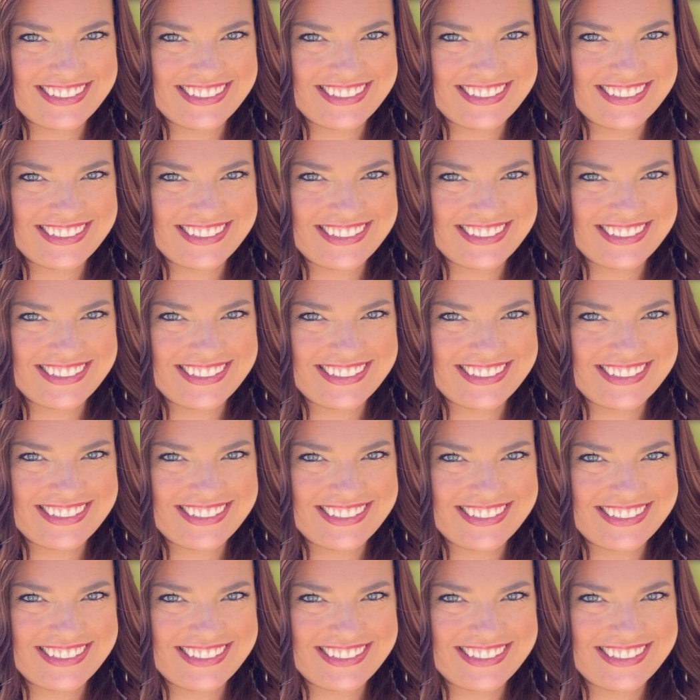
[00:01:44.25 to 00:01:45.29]

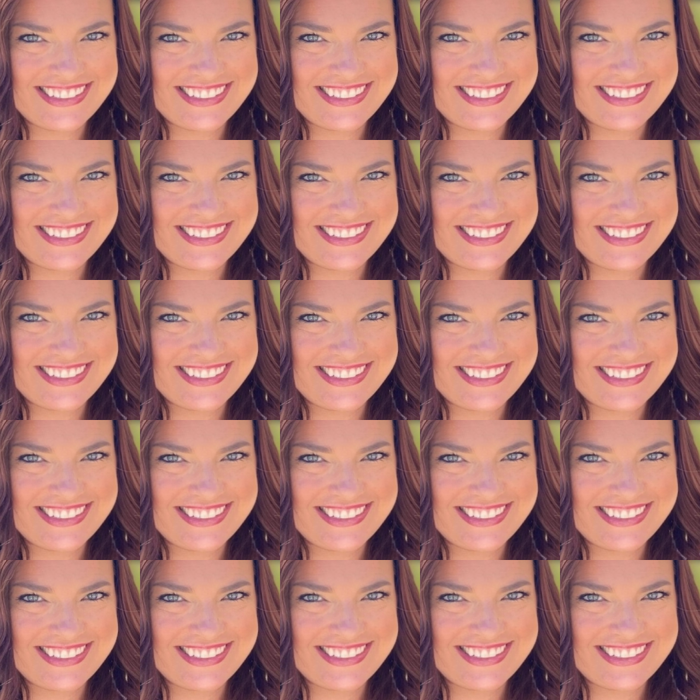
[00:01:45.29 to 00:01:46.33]

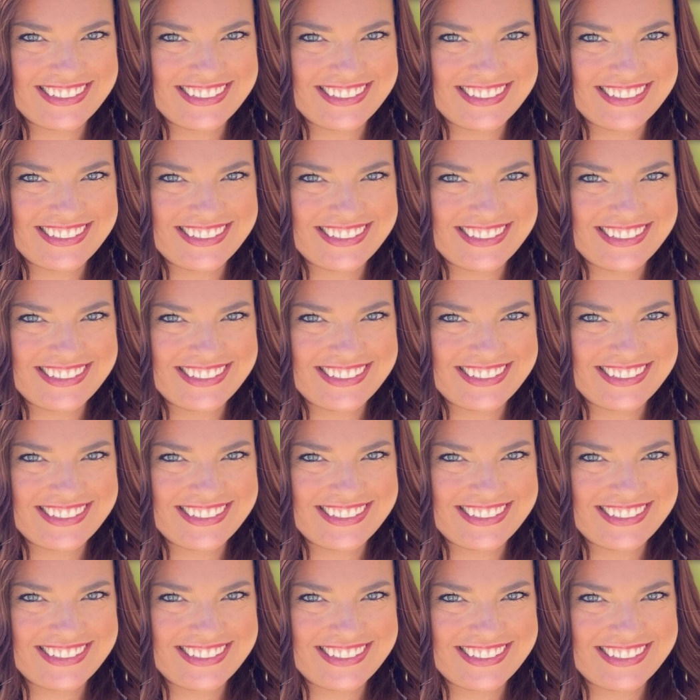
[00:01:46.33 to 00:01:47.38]

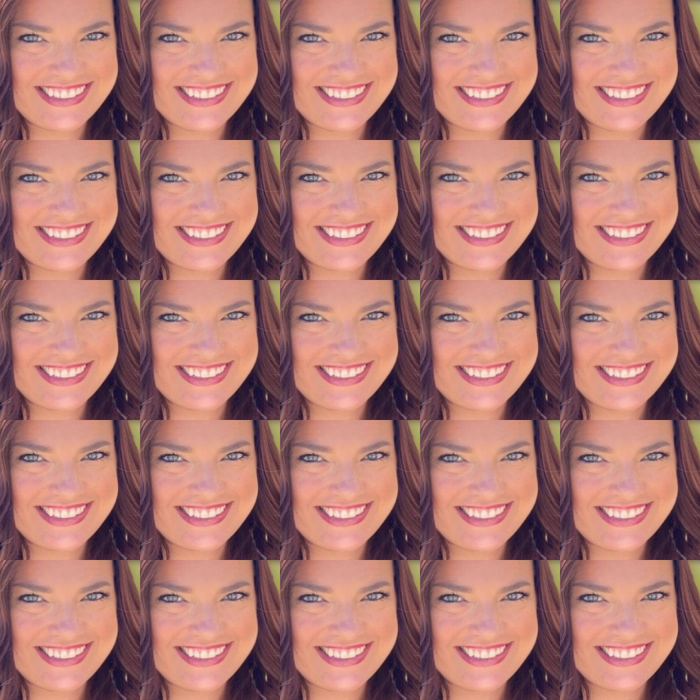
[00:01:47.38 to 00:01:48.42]

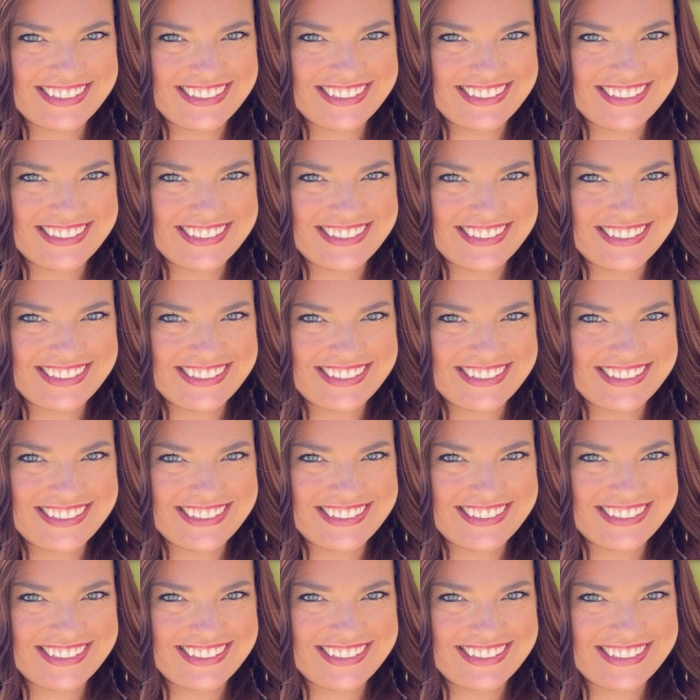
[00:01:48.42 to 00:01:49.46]

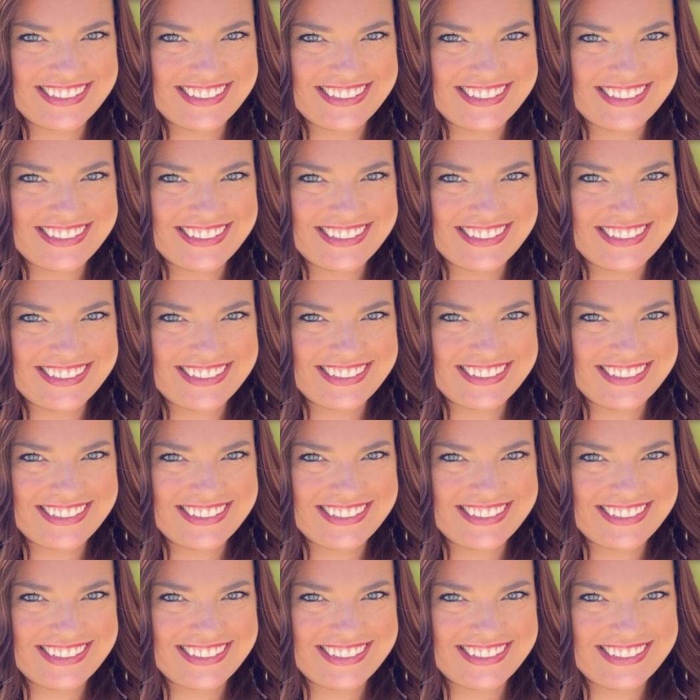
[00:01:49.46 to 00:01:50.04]
Nobody speaks.